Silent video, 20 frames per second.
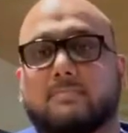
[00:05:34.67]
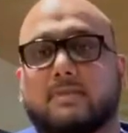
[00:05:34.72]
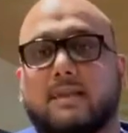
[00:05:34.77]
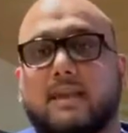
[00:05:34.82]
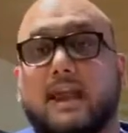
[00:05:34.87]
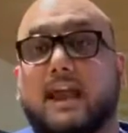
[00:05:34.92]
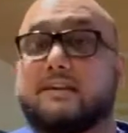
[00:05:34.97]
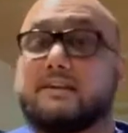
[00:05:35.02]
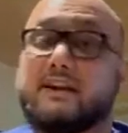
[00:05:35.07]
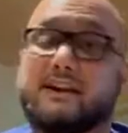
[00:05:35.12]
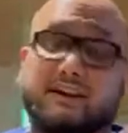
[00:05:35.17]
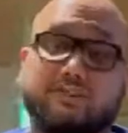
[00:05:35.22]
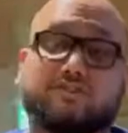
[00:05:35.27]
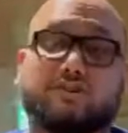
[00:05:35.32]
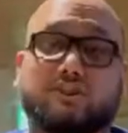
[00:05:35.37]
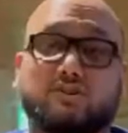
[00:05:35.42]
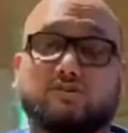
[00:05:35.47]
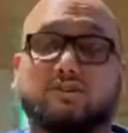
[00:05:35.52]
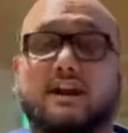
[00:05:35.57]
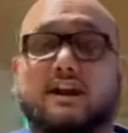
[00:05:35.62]
In
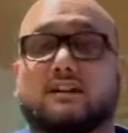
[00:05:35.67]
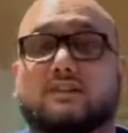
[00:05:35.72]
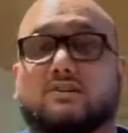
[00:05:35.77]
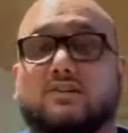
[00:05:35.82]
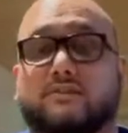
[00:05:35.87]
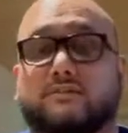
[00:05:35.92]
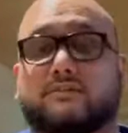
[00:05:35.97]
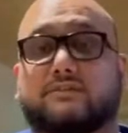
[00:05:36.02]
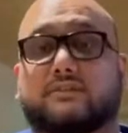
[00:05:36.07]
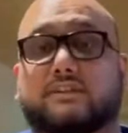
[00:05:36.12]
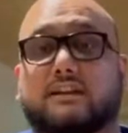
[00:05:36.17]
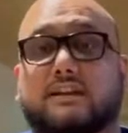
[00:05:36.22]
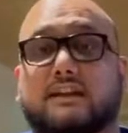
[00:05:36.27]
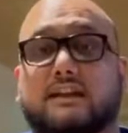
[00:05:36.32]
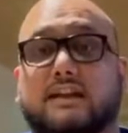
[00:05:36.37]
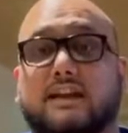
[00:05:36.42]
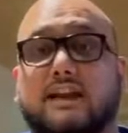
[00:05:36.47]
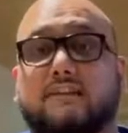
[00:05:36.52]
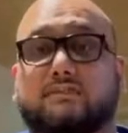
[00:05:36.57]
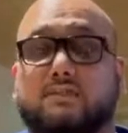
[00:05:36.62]
addition to that, obviously,
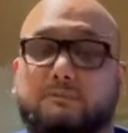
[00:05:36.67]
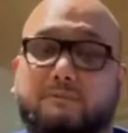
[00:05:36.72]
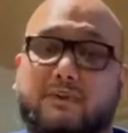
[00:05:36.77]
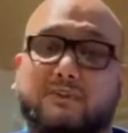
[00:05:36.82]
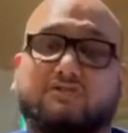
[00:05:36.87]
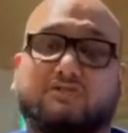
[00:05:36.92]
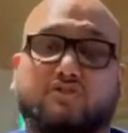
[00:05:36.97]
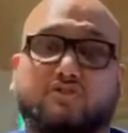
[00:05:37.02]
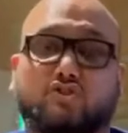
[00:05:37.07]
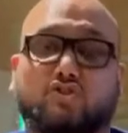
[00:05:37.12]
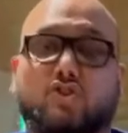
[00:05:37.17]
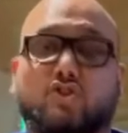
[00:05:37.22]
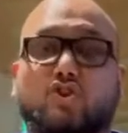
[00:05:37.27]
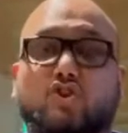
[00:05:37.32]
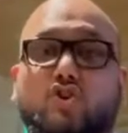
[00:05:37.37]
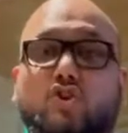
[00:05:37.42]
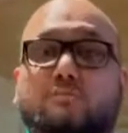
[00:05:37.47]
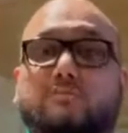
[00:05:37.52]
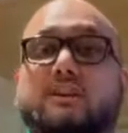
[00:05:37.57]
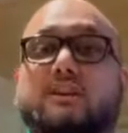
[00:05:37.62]
if the patient is going
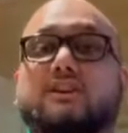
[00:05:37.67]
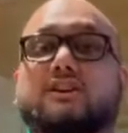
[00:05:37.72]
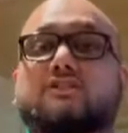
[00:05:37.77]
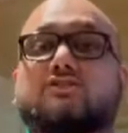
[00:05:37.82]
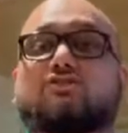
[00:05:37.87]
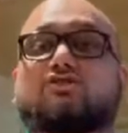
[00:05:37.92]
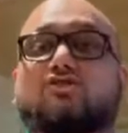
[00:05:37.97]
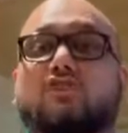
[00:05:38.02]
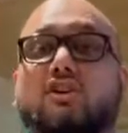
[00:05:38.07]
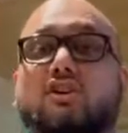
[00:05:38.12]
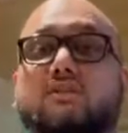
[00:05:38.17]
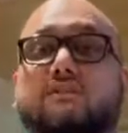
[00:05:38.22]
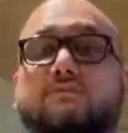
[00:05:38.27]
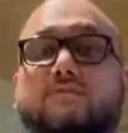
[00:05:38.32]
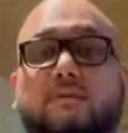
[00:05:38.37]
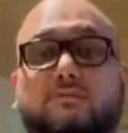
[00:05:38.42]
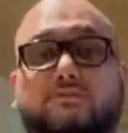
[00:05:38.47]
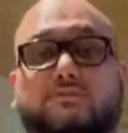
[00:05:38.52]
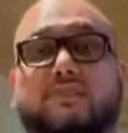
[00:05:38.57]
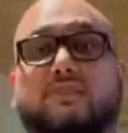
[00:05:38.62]
home, they're discharged,
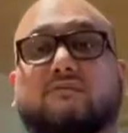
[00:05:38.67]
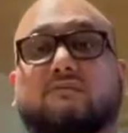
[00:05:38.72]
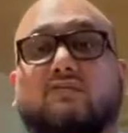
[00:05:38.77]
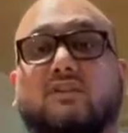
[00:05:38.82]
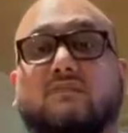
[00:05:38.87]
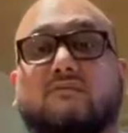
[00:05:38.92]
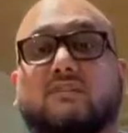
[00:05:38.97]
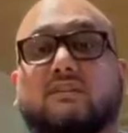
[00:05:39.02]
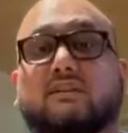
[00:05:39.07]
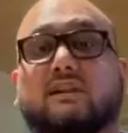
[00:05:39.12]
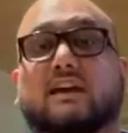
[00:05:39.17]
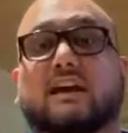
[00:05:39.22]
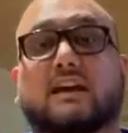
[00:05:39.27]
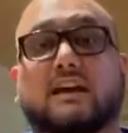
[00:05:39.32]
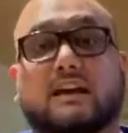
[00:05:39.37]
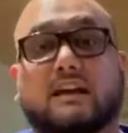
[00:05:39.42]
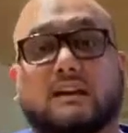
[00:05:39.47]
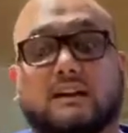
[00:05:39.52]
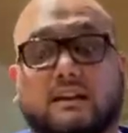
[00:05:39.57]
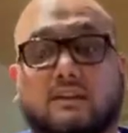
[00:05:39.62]
pharmacists are involved in
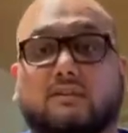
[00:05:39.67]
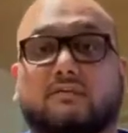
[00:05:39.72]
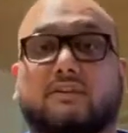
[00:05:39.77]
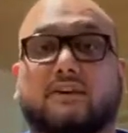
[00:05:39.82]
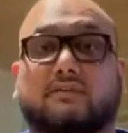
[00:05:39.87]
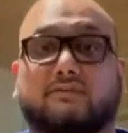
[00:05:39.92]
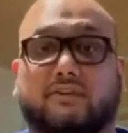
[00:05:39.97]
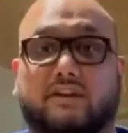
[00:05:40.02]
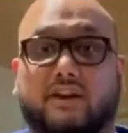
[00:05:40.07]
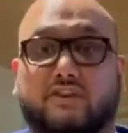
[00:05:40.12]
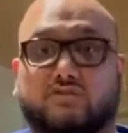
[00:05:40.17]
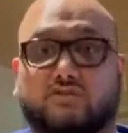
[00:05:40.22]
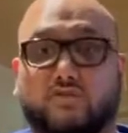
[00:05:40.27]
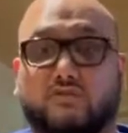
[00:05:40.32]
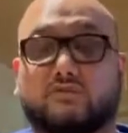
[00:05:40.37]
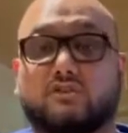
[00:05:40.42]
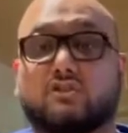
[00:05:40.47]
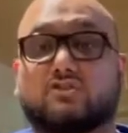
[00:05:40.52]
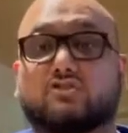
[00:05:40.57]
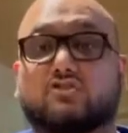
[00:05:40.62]
clinical verification
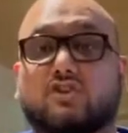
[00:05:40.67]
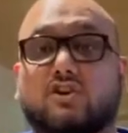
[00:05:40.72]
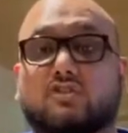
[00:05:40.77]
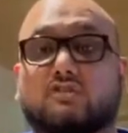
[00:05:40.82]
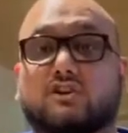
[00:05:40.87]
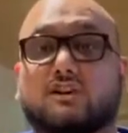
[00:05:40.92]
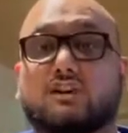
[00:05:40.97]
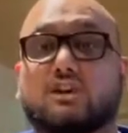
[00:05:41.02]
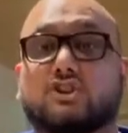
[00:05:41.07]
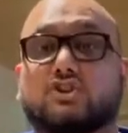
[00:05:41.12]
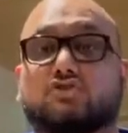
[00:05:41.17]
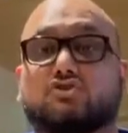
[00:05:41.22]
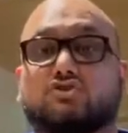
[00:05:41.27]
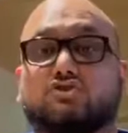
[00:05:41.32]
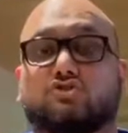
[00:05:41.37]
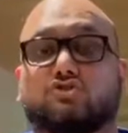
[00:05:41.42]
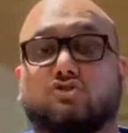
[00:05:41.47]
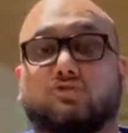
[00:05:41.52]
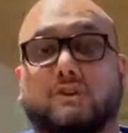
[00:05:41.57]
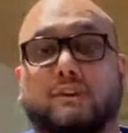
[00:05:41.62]
of discharge to
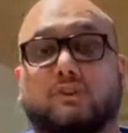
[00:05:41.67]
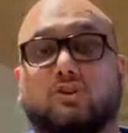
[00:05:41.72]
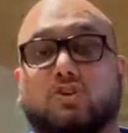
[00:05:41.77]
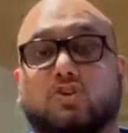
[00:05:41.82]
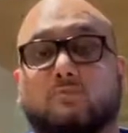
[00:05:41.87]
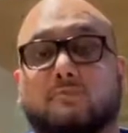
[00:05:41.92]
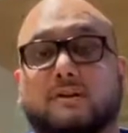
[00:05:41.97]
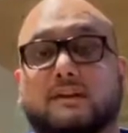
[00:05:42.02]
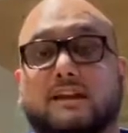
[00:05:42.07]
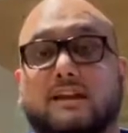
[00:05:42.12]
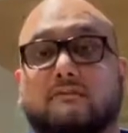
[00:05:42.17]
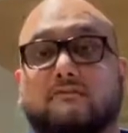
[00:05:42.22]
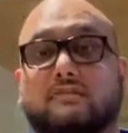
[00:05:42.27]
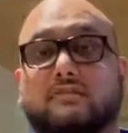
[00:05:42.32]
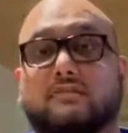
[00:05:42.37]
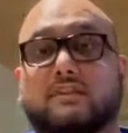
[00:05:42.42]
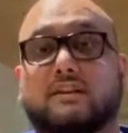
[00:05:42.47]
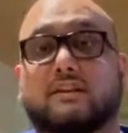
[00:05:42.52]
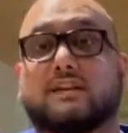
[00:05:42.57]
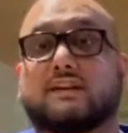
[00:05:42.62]
ensure they document
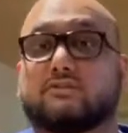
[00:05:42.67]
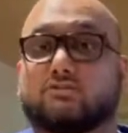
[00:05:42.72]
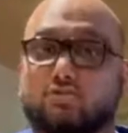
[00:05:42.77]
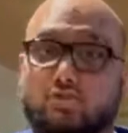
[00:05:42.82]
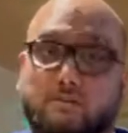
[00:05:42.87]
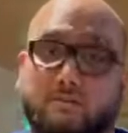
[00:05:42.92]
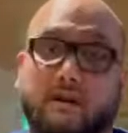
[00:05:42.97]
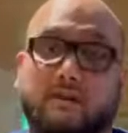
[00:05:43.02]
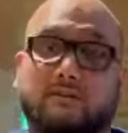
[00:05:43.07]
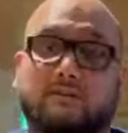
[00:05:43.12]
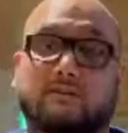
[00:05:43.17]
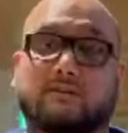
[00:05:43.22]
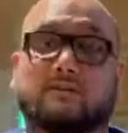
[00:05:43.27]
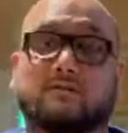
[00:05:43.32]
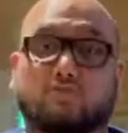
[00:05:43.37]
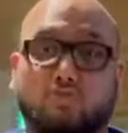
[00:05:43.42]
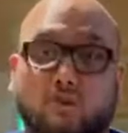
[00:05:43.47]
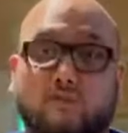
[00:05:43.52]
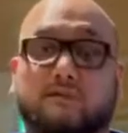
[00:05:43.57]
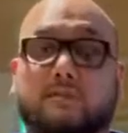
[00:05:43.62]
everything. It's all about
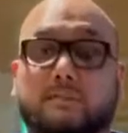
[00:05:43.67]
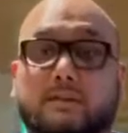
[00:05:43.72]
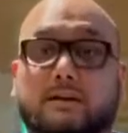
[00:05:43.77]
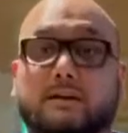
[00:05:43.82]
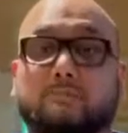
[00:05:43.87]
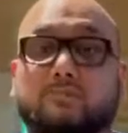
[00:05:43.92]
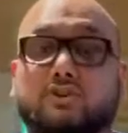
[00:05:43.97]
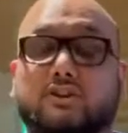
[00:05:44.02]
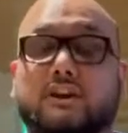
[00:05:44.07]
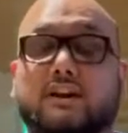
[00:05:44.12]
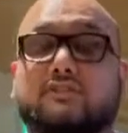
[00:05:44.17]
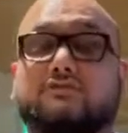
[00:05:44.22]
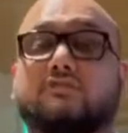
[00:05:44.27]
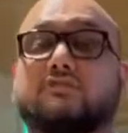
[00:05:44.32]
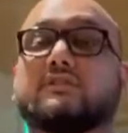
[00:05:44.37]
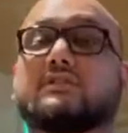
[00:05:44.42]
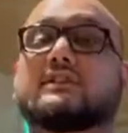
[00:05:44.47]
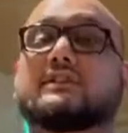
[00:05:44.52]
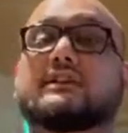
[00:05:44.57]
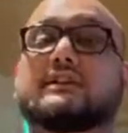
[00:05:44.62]
non-verbal
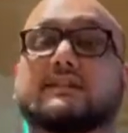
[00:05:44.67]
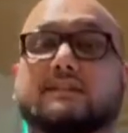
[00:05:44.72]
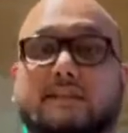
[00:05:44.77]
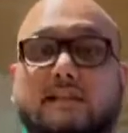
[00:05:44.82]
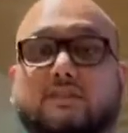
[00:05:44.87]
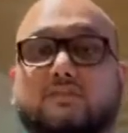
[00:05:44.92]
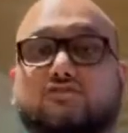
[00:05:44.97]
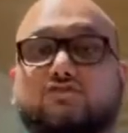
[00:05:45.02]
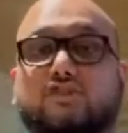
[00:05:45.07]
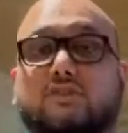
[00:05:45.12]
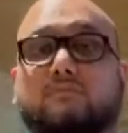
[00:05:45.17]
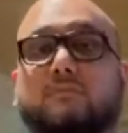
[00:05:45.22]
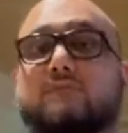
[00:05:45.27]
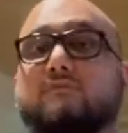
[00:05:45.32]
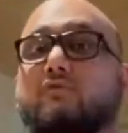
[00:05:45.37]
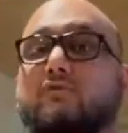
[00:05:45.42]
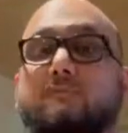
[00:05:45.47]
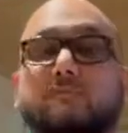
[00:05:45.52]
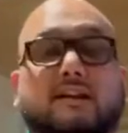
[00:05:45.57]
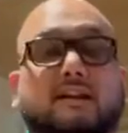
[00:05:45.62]
communication. Tell the GP
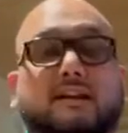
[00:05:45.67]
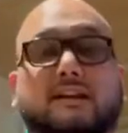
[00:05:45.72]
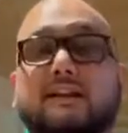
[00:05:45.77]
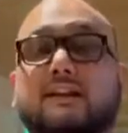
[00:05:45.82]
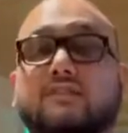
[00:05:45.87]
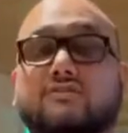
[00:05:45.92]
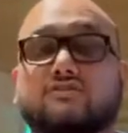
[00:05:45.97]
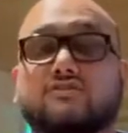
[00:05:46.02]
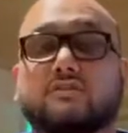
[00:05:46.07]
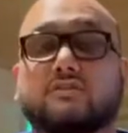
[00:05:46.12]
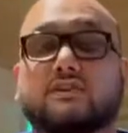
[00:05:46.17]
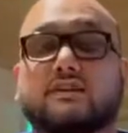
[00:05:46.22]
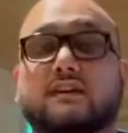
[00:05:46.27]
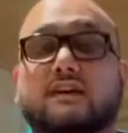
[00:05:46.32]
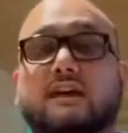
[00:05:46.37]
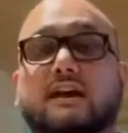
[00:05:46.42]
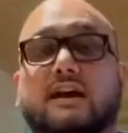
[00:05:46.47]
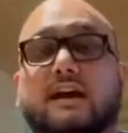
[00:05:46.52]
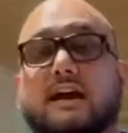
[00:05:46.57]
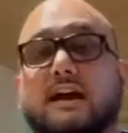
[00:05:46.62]
what medication
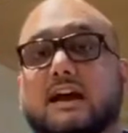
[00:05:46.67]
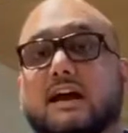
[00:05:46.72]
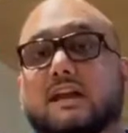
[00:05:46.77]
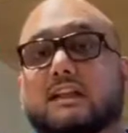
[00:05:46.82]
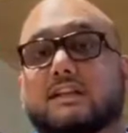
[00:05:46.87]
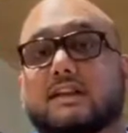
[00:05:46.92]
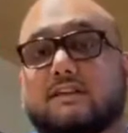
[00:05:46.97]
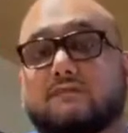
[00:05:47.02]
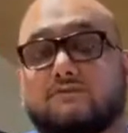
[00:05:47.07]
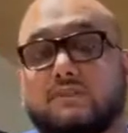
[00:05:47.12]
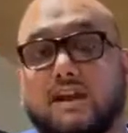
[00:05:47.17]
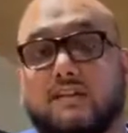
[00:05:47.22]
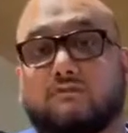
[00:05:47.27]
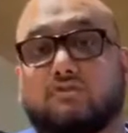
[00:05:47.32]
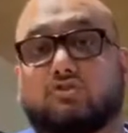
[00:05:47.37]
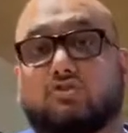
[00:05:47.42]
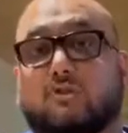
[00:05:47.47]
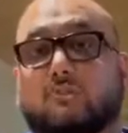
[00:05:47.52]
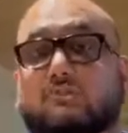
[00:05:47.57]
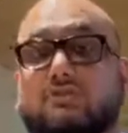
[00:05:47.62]
that we have
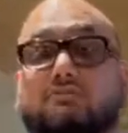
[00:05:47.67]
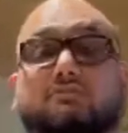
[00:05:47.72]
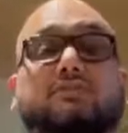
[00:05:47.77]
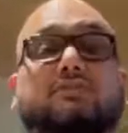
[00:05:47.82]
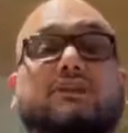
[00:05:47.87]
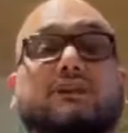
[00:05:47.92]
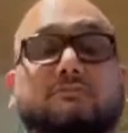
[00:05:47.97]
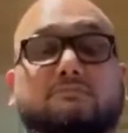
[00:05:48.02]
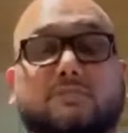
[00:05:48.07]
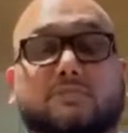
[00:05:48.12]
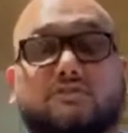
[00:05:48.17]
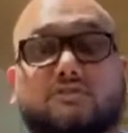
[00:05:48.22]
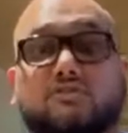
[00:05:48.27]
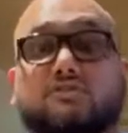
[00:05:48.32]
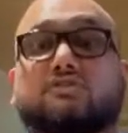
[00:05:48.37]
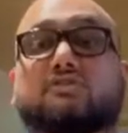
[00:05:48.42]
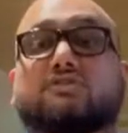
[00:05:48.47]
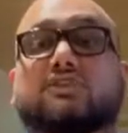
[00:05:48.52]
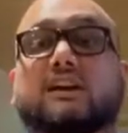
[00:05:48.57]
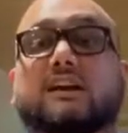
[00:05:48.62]
stopped during
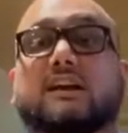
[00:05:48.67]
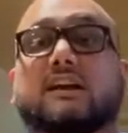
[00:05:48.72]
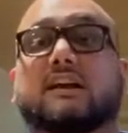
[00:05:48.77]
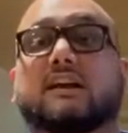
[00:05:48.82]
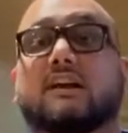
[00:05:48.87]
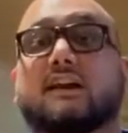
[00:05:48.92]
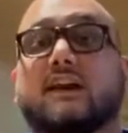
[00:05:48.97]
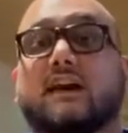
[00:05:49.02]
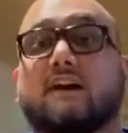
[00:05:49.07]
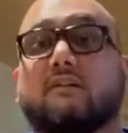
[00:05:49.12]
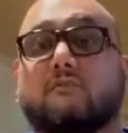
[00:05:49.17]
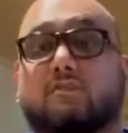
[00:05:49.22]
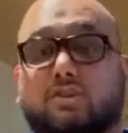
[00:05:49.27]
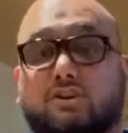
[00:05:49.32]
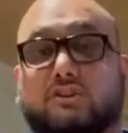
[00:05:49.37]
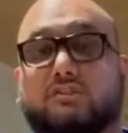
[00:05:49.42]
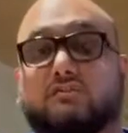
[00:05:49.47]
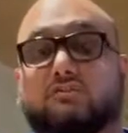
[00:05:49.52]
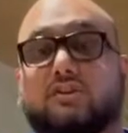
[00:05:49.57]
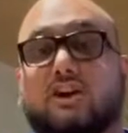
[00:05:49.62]
inpatient stay, what
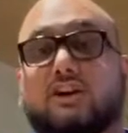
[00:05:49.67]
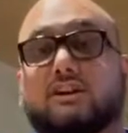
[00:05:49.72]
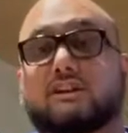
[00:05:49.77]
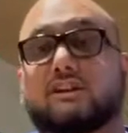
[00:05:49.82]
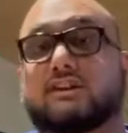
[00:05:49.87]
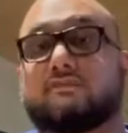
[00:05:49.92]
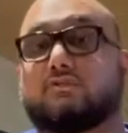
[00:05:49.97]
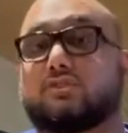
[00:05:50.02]
is started